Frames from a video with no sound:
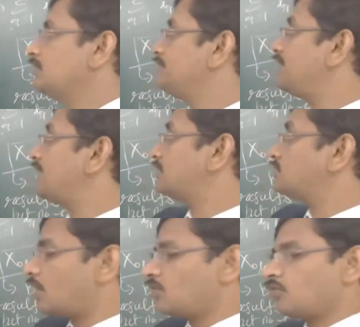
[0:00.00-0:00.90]
then
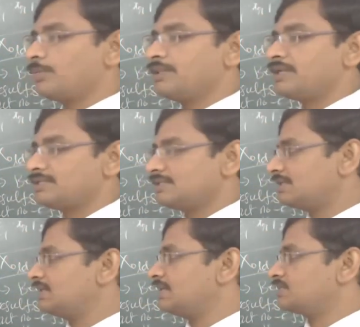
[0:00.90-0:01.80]
actually what would be the
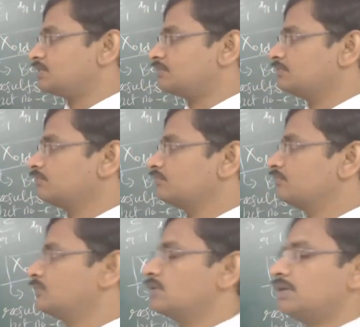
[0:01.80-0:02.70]
resulting h?
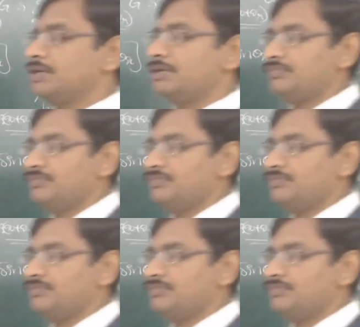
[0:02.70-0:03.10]
Got it?